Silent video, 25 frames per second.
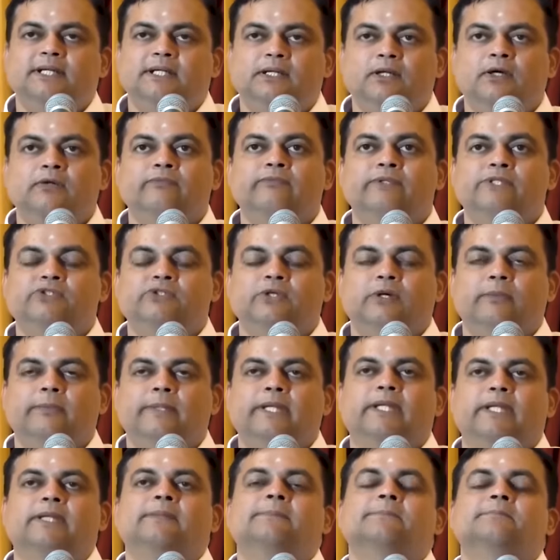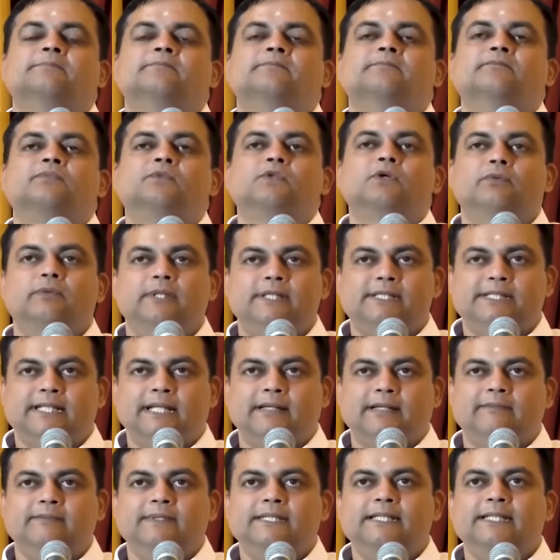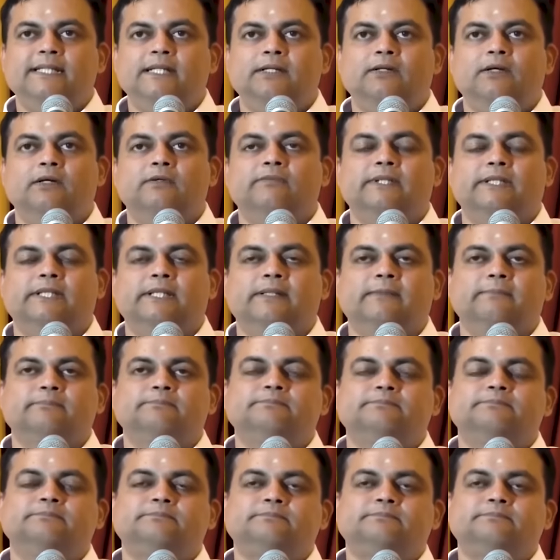along with Swami who were traveling along with him.